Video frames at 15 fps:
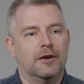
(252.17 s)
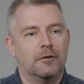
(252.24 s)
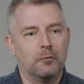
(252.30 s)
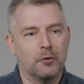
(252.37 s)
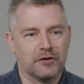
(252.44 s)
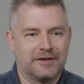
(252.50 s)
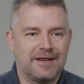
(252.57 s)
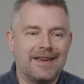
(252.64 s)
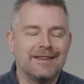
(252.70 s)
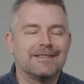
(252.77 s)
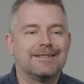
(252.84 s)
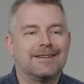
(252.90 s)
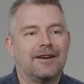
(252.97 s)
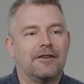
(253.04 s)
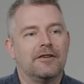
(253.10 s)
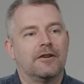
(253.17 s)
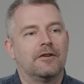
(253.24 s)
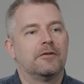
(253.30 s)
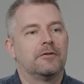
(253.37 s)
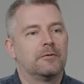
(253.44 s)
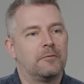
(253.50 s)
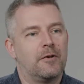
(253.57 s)
worst case
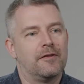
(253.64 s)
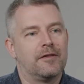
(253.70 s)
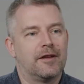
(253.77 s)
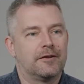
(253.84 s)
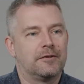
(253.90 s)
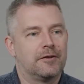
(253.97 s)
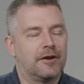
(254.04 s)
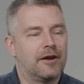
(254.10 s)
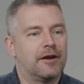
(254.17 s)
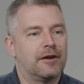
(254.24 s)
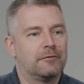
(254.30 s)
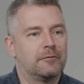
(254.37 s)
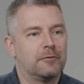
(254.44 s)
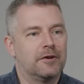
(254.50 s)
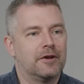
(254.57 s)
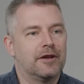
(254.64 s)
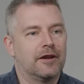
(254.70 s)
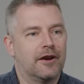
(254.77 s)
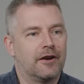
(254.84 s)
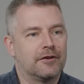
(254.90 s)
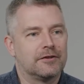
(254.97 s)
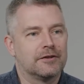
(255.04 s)
scenario, the one that uh, if we
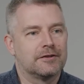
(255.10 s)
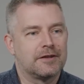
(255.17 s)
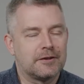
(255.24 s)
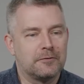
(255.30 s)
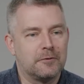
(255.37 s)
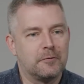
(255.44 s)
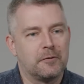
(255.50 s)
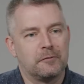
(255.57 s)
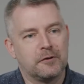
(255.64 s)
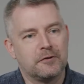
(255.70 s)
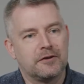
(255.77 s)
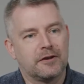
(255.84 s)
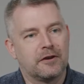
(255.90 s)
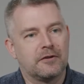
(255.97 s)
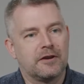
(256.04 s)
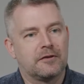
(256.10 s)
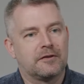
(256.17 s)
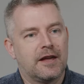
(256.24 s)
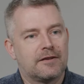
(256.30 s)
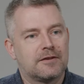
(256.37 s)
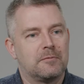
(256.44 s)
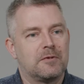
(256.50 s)
are successful with reducing our
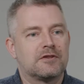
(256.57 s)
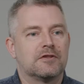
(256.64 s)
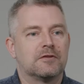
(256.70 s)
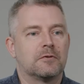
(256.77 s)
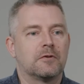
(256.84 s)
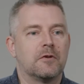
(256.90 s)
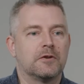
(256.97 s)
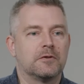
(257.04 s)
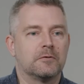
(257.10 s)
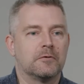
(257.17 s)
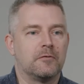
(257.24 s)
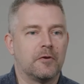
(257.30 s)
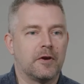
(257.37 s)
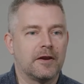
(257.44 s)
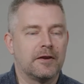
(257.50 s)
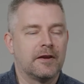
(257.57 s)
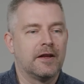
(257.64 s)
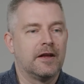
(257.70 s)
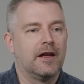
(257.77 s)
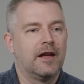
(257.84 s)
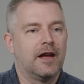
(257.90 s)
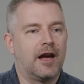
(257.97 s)
greenhouse gas emissions, we're going to avoid.
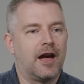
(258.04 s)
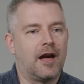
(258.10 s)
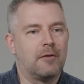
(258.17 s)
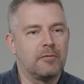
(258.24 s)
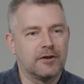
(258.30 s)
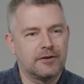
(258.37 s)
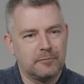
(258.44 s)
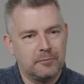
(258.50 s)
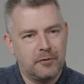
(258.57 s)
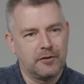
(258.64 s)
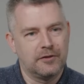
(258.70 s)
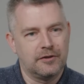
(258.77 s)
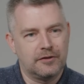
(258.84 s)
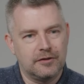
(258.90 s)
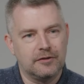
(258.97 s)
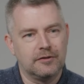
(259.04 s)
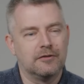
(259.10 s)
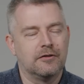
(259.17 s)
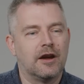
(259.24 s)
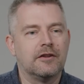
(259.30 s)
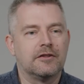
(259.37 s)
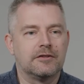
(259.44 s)
Um, but it's important
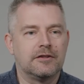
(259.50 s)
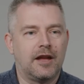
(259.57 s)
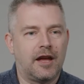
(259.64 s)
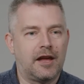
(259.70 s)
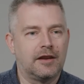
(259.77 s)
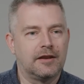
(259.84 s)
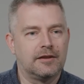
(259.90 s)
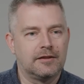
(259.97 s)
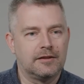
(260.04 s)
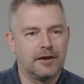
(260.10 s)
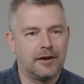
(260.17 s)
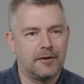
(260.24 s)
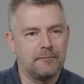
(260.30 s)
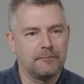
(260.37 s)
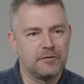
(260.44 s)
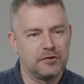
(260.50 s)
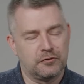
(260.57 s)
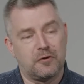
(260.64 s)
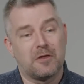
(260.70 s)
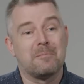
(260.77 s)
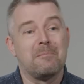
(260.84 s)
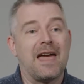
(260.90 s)
to understand um,
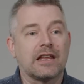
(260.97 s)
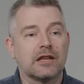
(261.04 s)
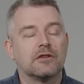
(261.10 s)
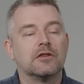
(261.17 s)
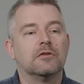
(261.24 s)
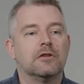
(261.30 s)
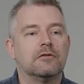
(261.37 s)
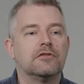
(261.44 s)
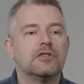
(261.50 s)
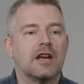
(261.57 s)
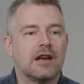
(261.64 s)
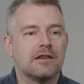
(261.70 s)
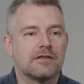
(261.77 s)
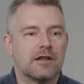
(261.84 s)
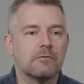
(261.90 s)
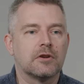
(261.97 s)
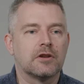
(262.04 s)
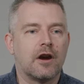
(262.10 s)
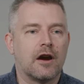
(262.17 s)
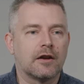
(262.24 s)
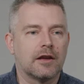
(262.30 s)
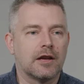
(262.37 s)
sort of the magnitude of change that we're
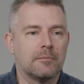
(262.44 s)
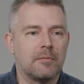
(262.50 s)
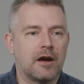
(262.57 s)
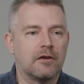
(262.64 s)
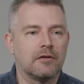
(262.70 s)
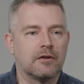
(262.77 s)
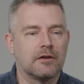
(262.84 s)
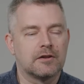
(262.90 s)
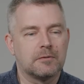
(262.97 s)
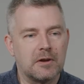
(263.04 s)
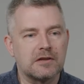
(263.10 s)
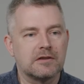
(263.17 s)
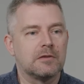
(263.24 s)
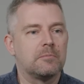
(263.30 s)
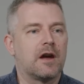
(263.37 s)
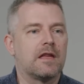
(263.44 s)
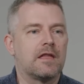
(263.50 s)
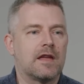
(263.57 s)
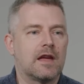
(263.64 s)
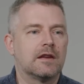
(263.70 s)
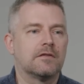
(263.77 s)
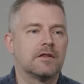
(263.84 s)
talking about, especially by
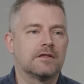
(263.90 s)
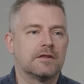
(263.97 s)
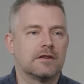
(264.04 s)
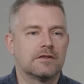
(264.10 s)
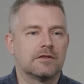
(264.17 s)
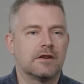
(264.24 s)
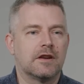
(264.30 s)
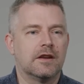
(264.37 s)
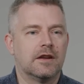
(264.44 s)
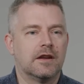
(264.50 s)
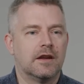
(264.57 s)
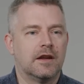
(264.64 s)
the end of the century.